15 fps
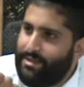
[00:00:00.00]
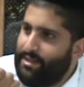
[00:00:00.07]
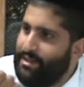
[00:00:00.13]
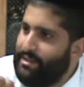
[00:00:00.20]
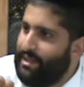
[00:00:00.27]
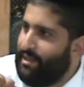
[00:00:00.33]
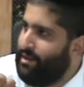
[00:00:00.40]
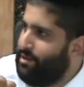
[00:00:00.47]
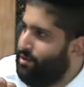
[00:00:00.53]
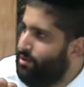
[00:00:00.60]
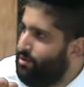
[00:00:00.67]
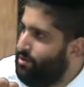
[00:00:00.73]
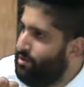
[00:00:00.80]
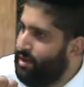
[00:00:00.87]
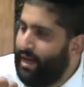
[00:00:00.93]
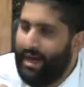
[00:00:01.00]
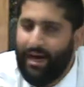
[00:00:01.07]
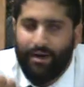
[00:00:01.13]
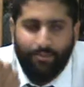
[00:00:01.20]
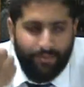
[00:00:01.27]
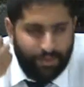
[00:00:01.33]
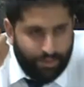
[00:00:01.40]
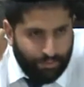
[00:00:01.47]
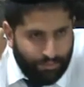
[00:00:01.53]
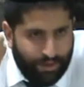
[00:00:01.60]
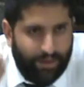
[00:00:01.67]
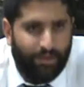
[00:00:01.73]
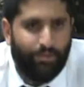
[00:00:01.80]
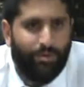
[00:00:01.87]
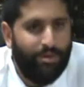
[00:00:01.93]
to these halachot, how much
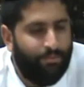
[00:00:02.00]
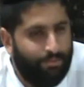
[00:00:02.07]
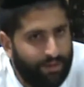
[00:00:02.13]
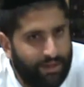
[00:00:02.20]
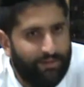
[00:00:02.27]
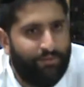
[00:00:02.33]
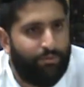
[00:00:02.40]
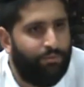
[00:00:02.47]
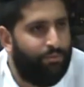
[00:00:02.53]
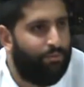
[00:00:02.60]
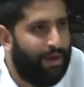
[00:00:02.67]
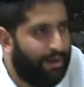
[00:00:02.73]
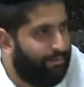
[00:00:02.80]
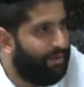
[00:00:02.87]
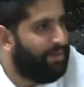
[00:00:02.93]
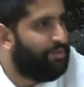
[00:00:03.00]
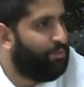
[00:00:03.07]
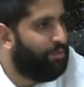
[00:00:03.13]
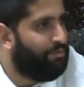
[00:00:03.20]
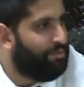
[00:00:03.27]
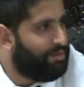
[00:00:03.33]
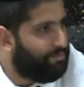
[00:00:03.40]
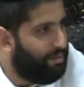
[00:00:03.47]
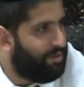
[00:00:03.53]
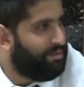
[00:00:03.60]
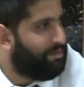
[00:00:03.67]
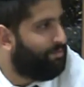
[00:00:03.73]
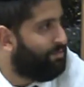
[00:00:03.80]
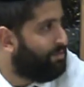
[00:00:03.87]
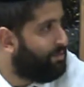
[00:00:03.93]
better would it be if rabbis were
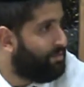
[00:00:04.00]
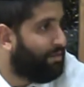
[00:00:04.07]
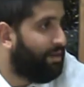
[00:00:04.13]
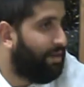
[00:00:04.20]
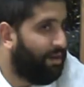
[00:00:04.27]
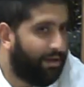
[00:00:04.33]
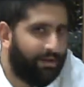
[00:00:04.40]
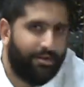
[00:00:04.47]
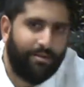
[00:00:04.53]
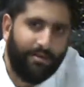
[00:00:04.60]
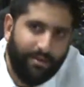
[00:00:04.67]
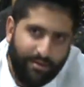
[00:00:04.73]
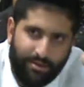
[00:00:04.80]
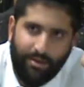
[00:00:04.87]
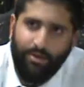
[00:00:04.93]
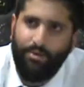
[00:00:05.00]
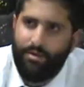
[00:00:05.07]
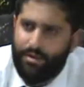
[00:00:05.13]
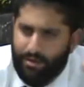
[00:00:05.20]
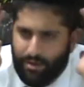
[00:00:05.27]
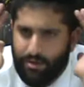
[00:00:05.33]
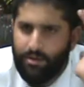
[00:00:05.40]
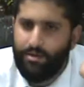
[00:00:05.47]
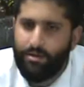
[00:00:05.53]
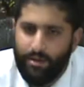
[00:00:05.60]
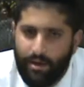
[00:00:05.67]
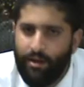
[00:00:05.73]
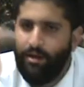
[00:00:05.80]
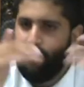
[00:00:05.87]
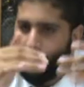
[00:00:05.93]
responsible and said, don't worry,
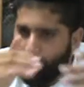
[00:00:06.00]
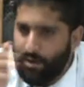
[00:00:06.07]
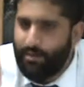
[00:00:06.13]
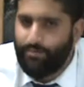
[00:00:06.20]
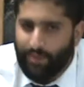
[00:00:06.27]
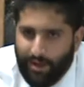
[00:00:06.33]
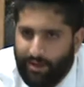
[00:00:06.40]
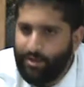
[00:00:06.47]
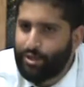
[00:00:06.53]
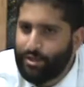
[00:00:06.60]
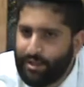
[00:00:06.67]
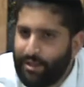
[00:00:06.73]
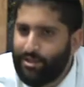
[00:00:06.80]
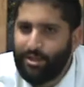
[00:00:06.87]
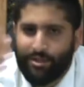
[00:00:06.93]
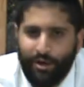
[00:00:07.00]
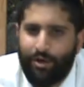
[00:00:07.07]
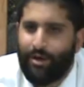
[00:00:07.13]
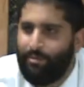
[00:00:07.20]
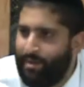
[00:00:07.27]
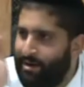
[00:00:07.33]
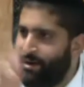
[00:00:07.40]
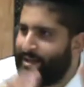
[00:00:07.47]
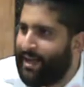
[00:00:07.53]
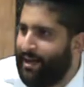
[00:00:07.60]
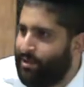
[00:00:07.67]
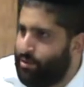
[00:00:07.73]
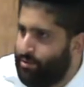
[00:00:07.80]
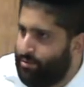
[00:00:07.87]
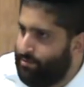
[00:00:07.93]
just go get married in
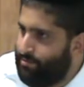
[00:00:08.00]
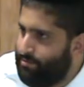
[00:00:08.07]
Cancun.